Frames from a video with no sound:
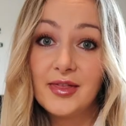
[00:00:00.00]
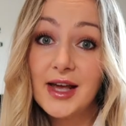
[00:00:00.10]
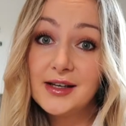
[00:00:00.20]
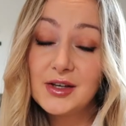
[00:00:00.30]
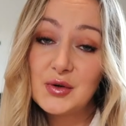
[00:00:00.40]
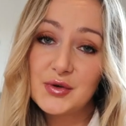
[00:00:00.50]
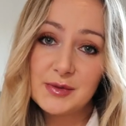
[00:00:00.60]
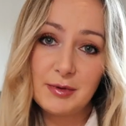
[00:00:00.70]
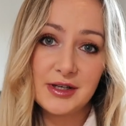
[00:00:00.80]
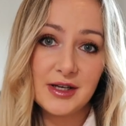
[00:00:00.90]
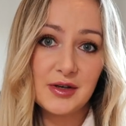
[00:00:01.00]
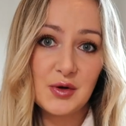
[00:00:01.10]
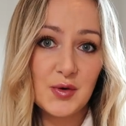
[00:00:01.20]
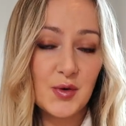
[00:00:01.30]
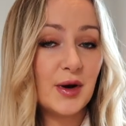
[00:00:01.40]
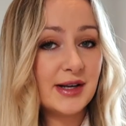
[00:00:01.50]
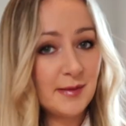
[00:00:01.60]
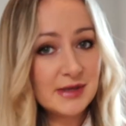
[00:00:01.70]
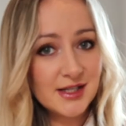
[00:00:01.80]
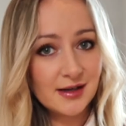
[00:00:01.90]
Then you just put in your
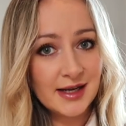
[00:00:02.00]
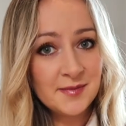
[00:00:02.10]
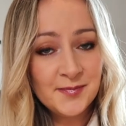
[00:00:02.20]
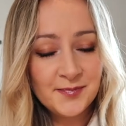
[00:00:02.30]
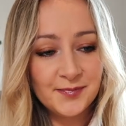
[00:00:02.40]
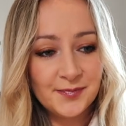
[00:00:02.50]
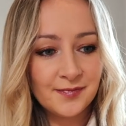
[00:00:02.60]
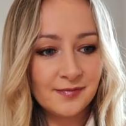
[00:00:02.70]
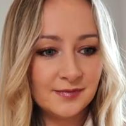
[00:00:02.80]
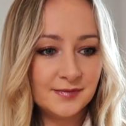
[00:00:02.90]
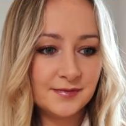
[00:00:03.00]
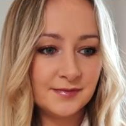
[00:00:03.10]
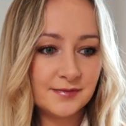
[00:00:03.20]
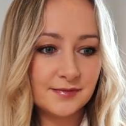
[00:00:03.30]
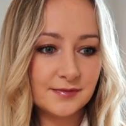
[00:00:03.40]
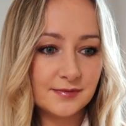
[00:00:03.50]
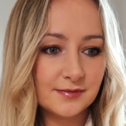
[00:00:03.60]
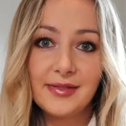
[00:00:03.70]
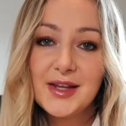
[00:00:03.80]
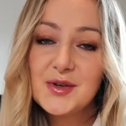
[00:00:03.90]
name and surname,
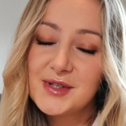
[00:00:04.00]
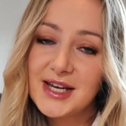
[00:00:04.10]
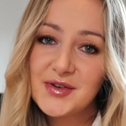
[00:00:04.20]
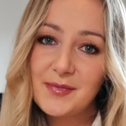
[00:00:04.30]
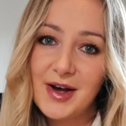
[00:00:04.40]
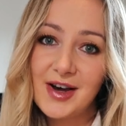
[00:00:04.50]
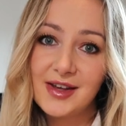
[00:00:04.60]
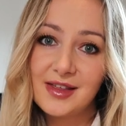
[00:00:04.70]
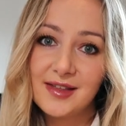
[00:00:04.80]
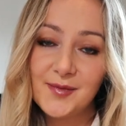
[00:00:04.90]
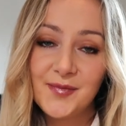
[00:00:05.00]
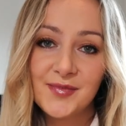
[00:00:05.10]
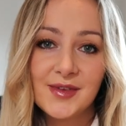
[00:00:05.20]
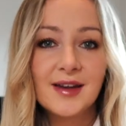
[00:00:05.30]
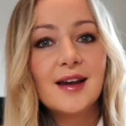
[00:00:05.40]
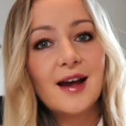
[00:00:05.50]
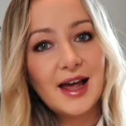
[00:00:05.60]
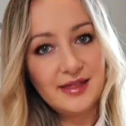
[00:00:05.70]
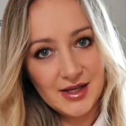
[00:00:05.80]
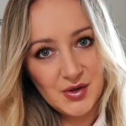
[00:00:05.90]
then your date of birth,
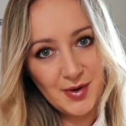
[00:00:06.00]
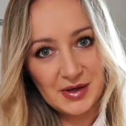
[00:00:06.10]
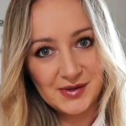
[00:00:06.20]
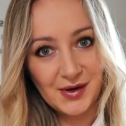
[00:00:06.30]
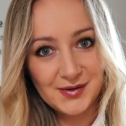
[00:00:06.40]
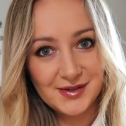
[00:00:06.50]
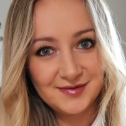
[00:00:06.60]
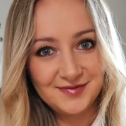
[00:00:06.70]
and then your postcode.